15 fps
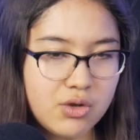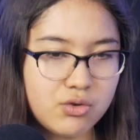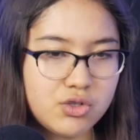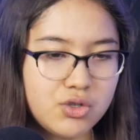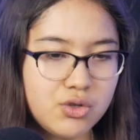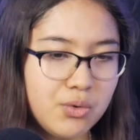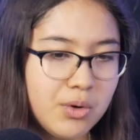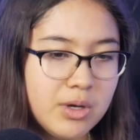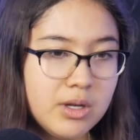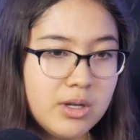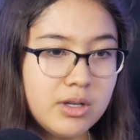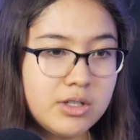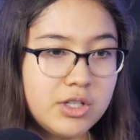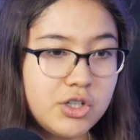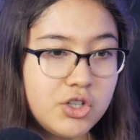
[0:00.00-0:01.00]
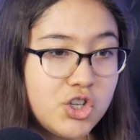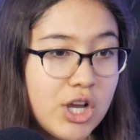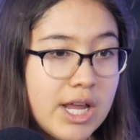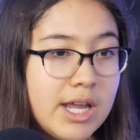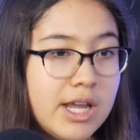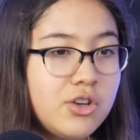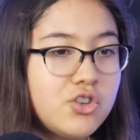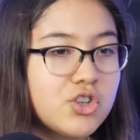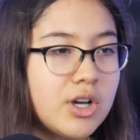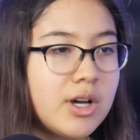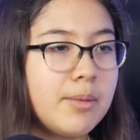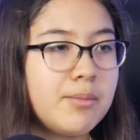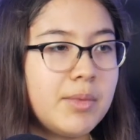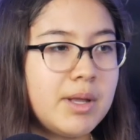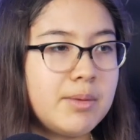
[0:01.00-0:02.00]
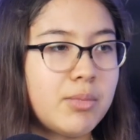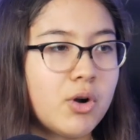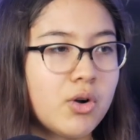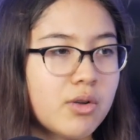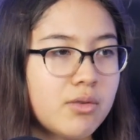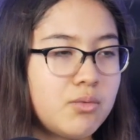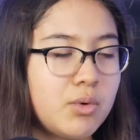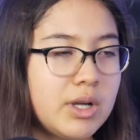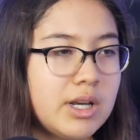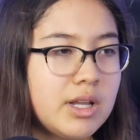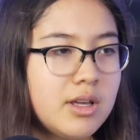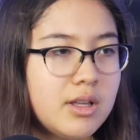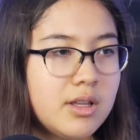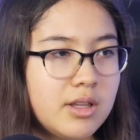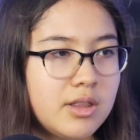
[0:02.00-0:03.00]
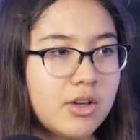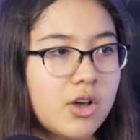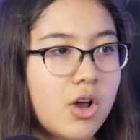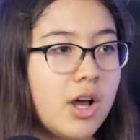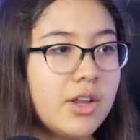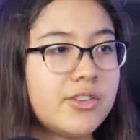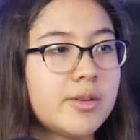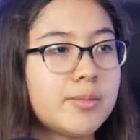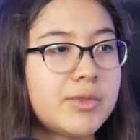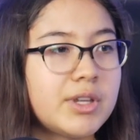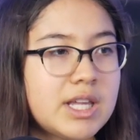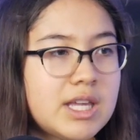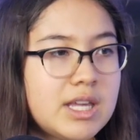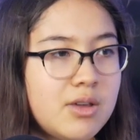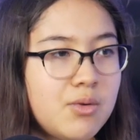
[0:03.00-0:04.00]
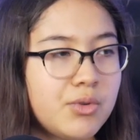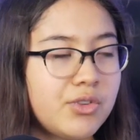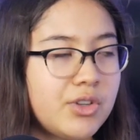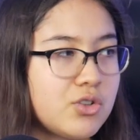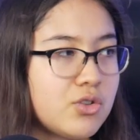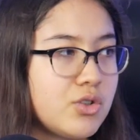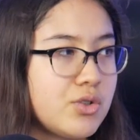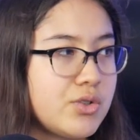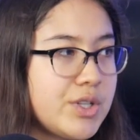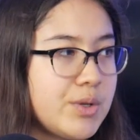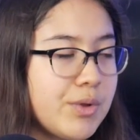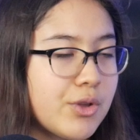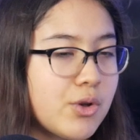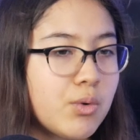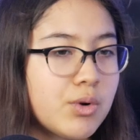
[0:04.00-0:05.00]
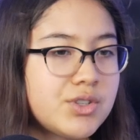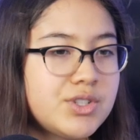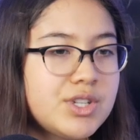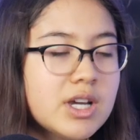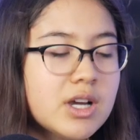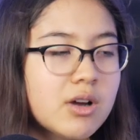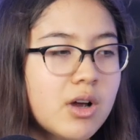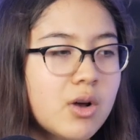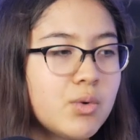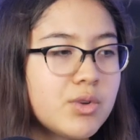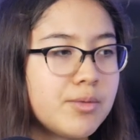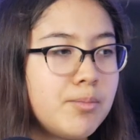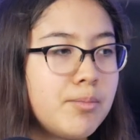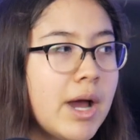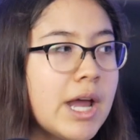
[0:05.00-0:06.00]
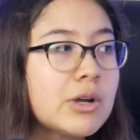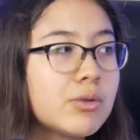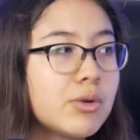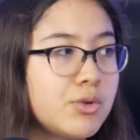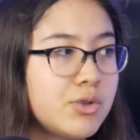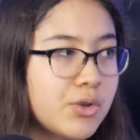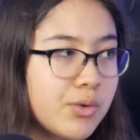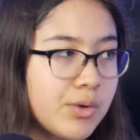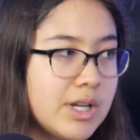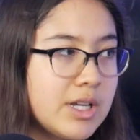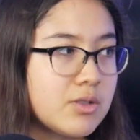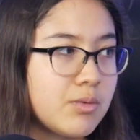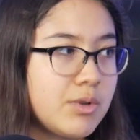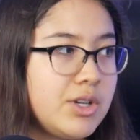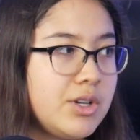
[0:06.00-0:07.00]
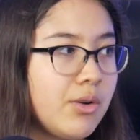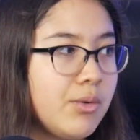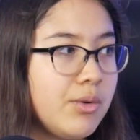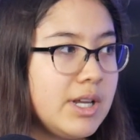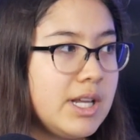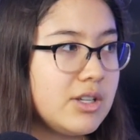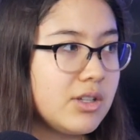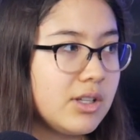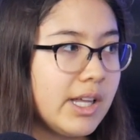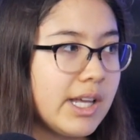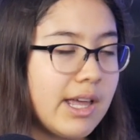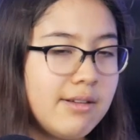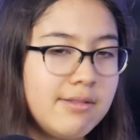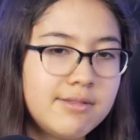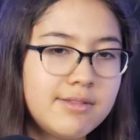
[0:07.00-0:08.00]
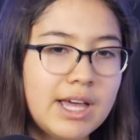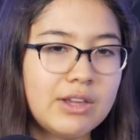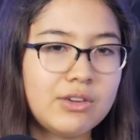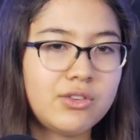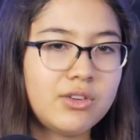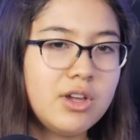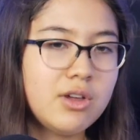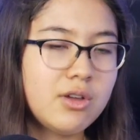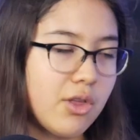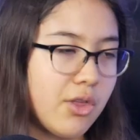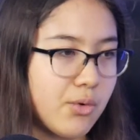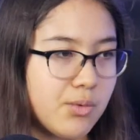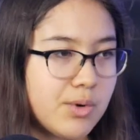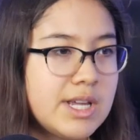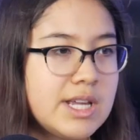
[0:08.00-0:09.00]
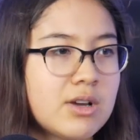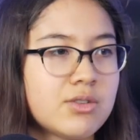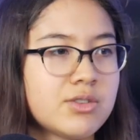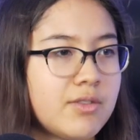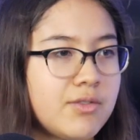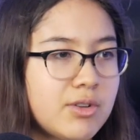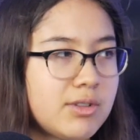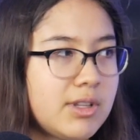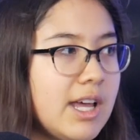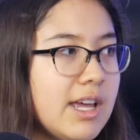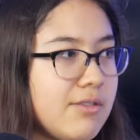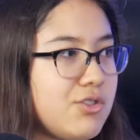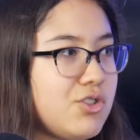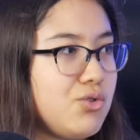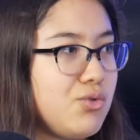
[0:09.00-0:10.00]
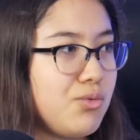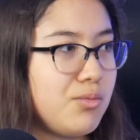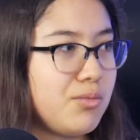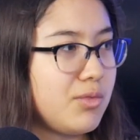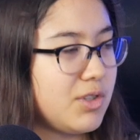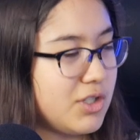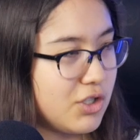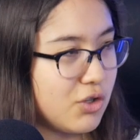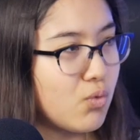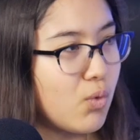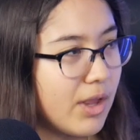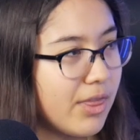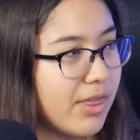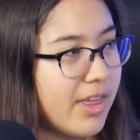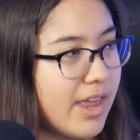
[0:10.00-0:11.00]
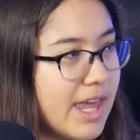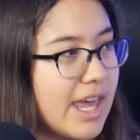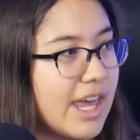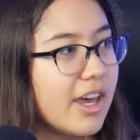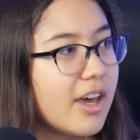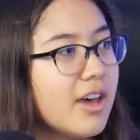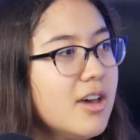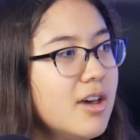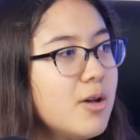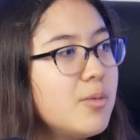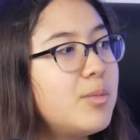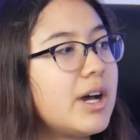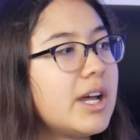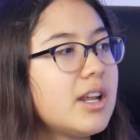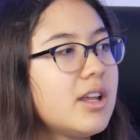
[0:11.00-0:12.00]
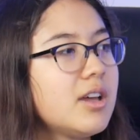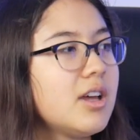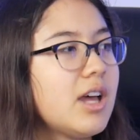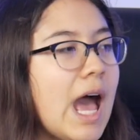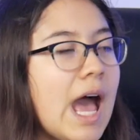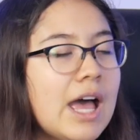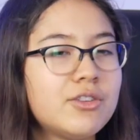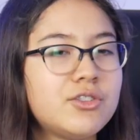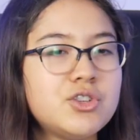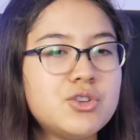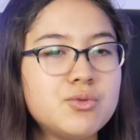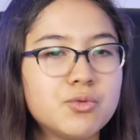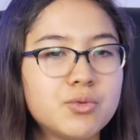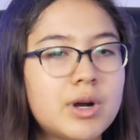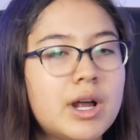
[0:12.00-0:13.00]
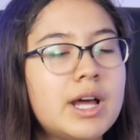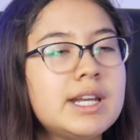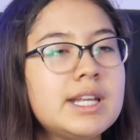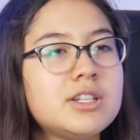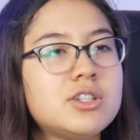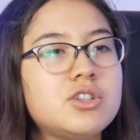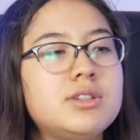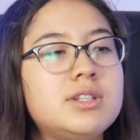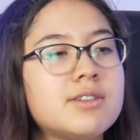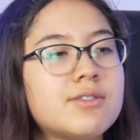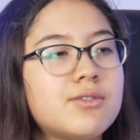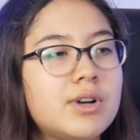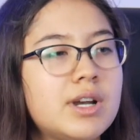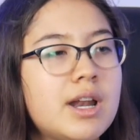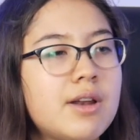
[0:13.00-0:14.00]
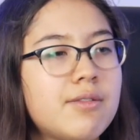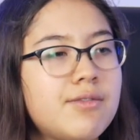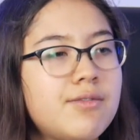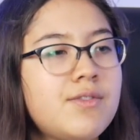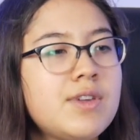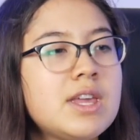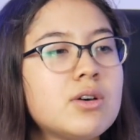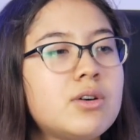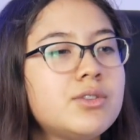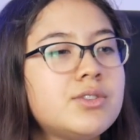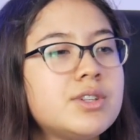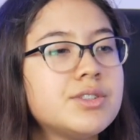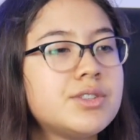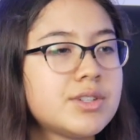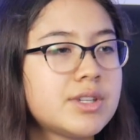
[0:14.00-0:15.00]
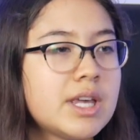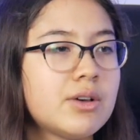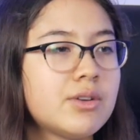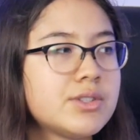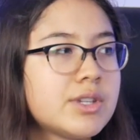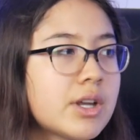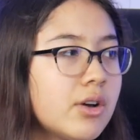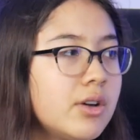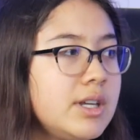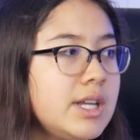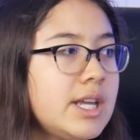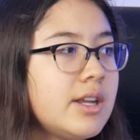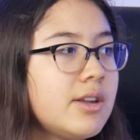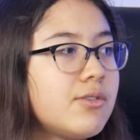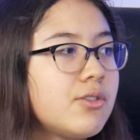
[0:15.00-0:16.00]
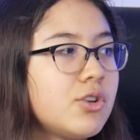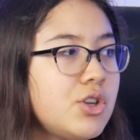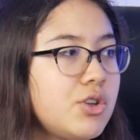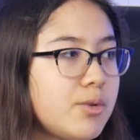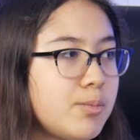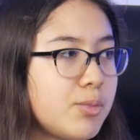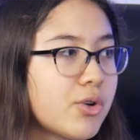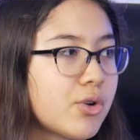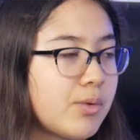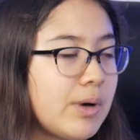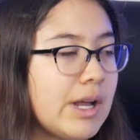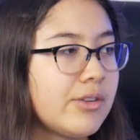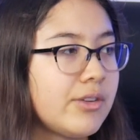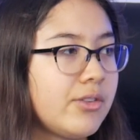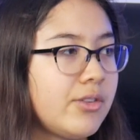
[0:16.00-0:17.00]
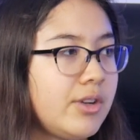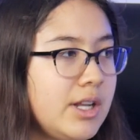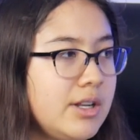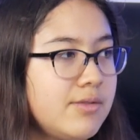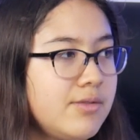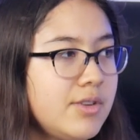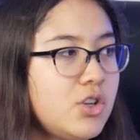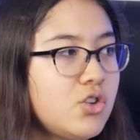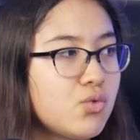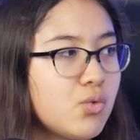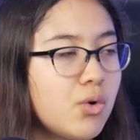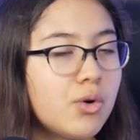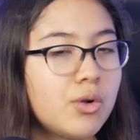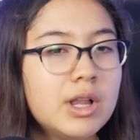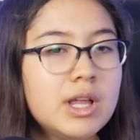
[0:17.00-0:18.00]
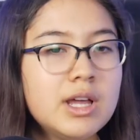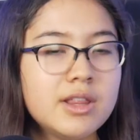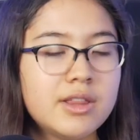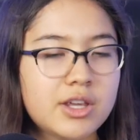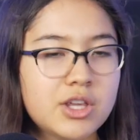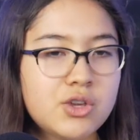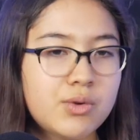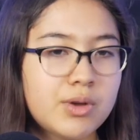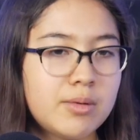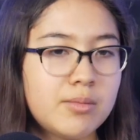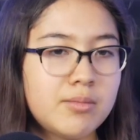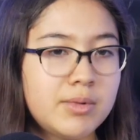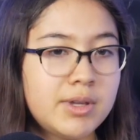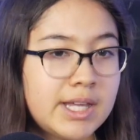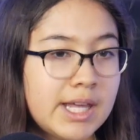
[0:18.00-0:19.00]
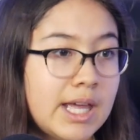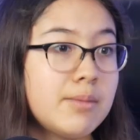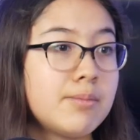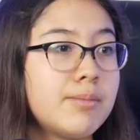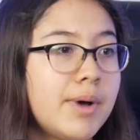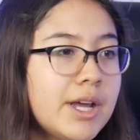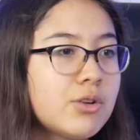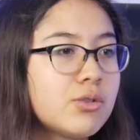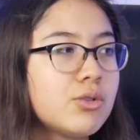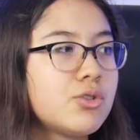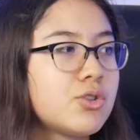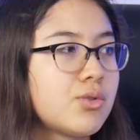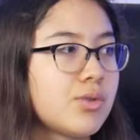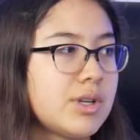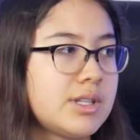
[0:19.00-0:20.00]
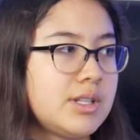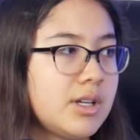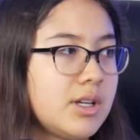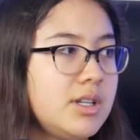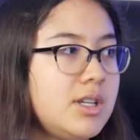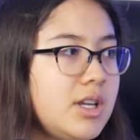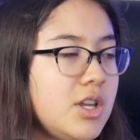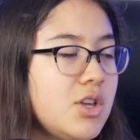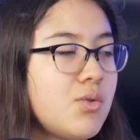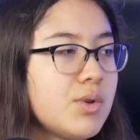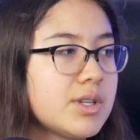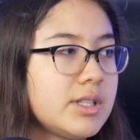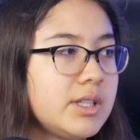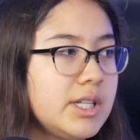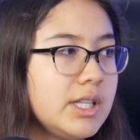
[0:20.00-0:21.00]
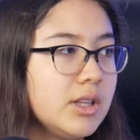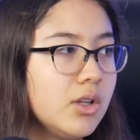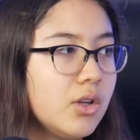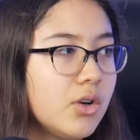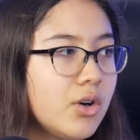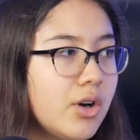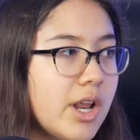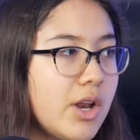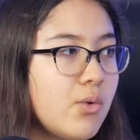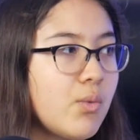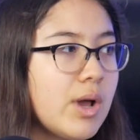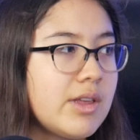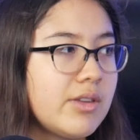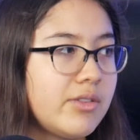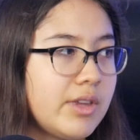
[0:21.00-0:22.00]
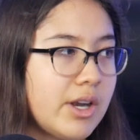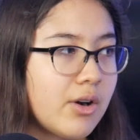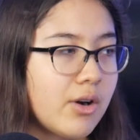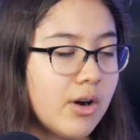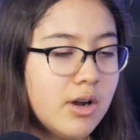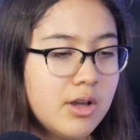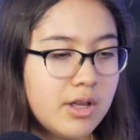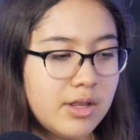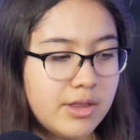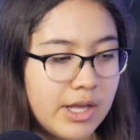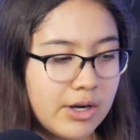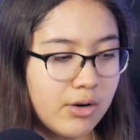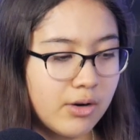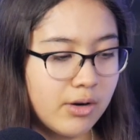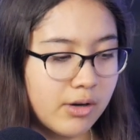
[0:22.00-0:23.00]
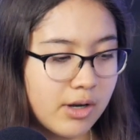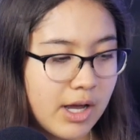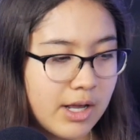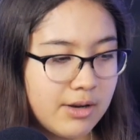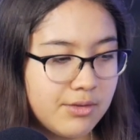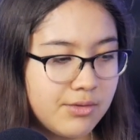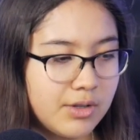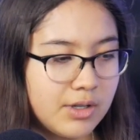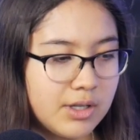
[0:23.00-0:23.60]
to change. And part of what the concept that he was introducing with Coursera was microdegrees, where you don't need to like invest 3 years of your life to one thing, but as you run into different fields and skills that are needed for you to progress as an individual, that you can get microdegrees and continuously learn in ways that are kind of